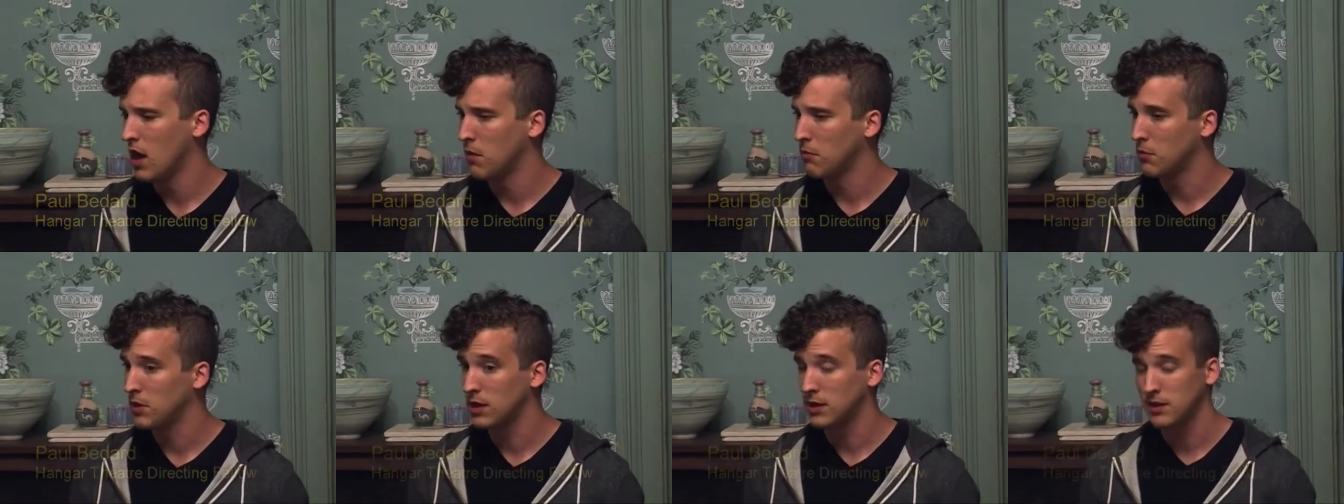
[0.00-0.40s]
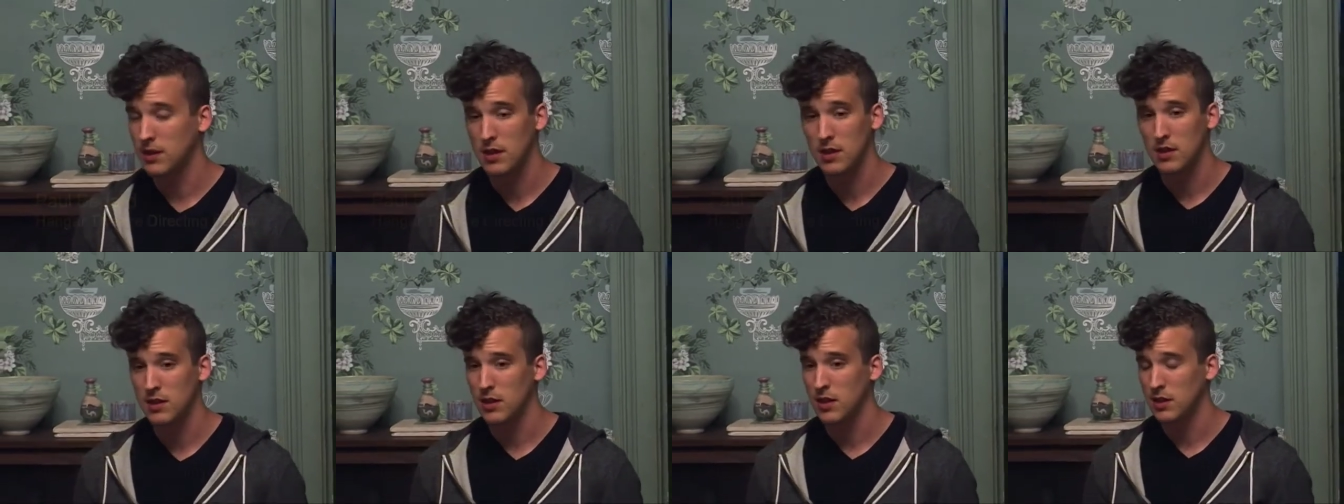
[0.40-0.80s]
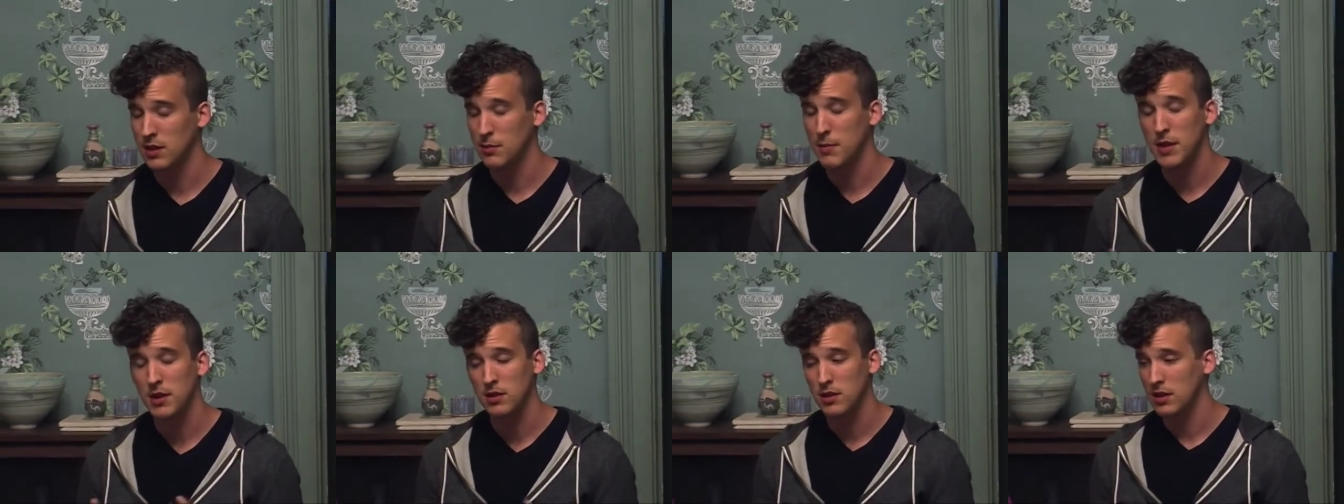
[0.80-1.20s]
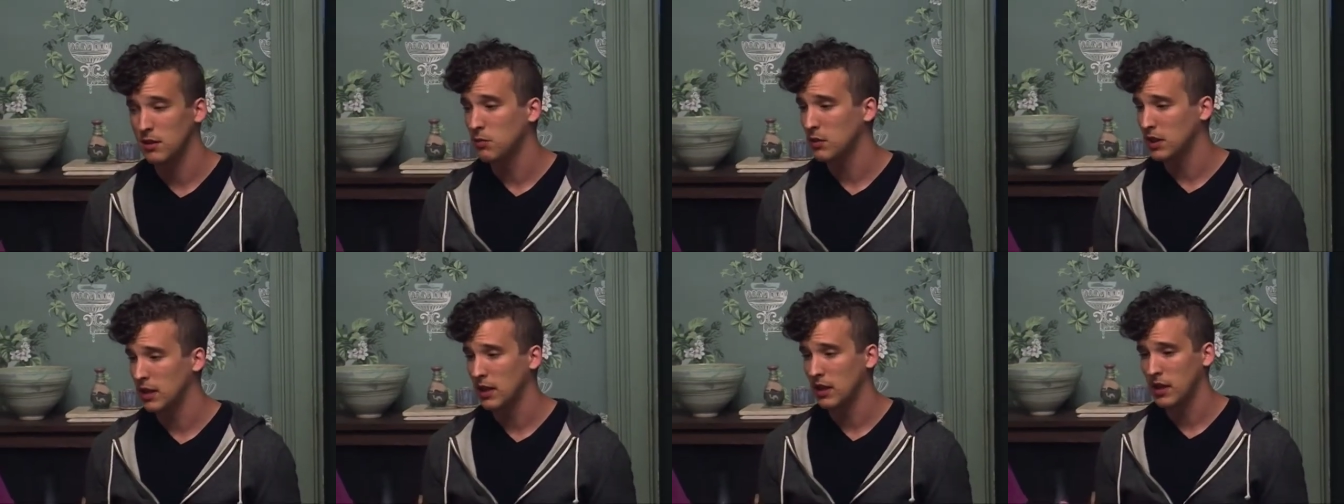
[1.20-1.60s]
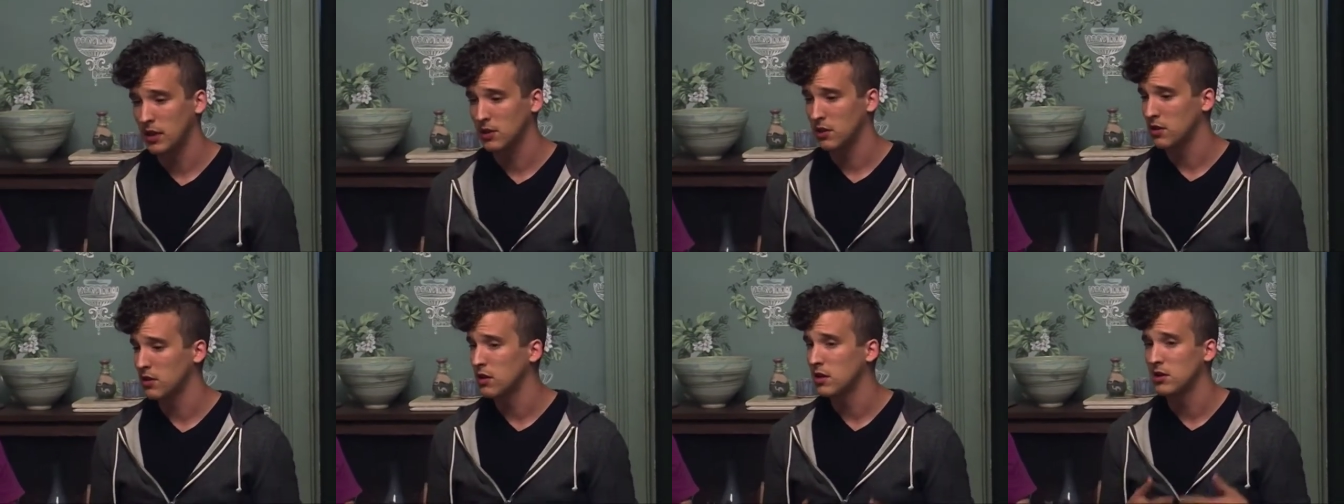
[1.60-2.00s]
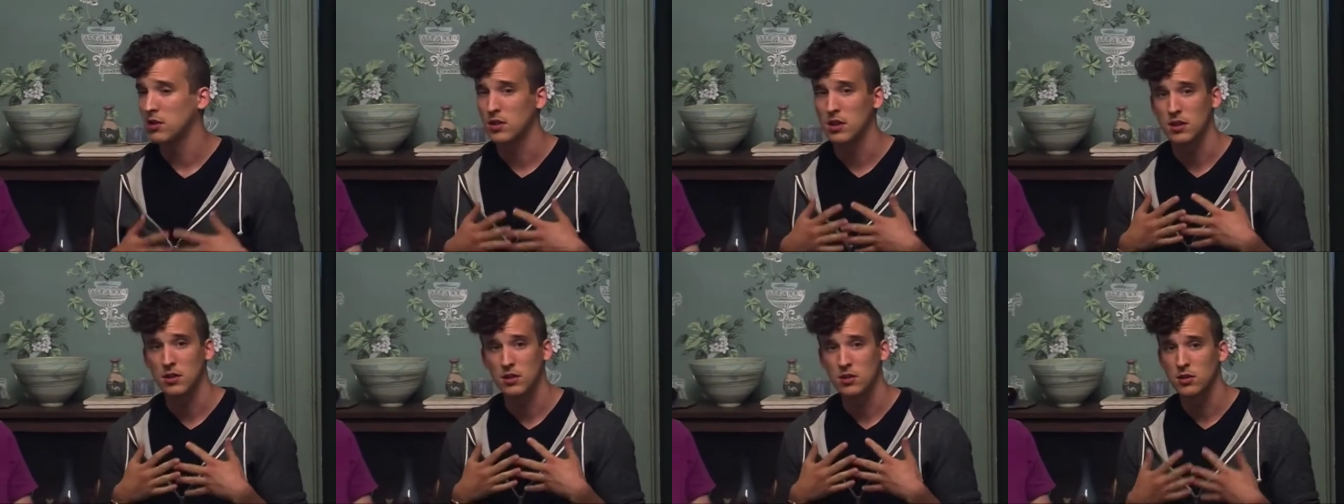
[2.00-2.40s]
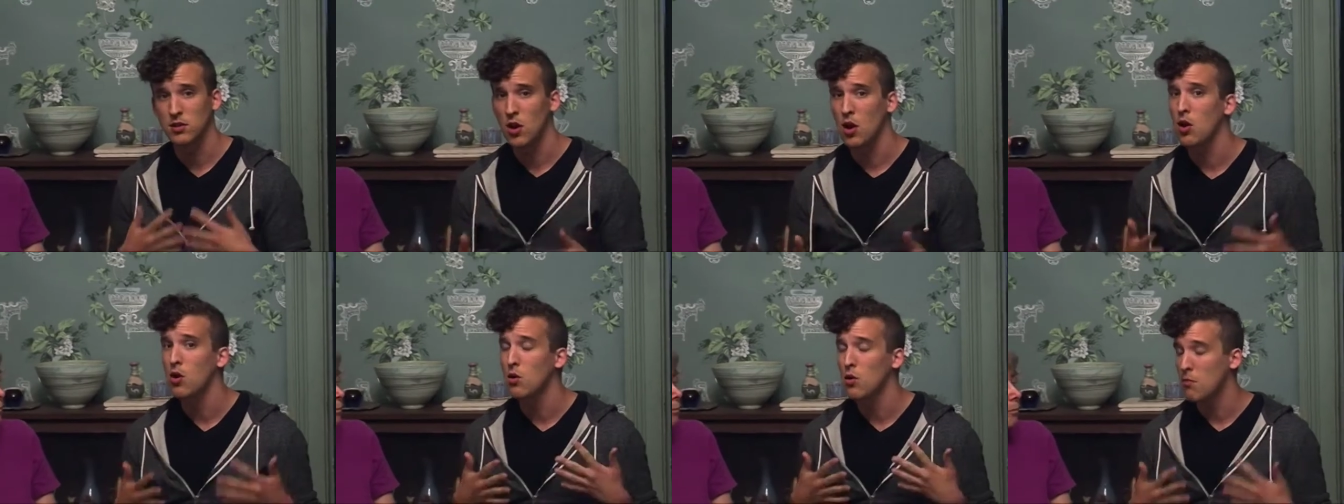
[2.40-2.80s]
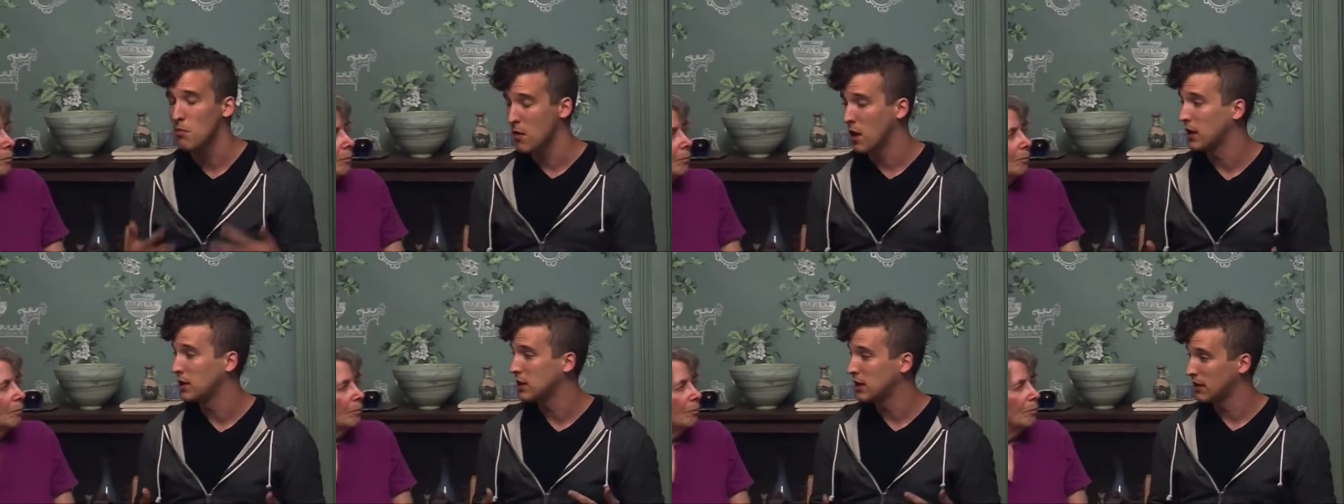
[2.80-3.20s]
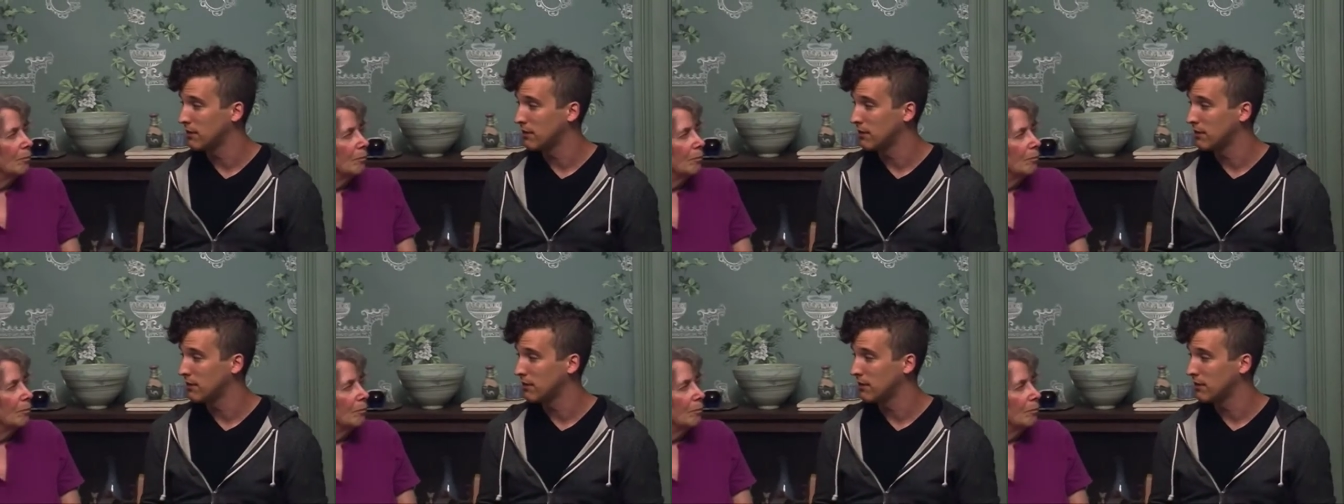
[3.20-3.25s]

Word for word: because um, there, especially with the election, there is just so much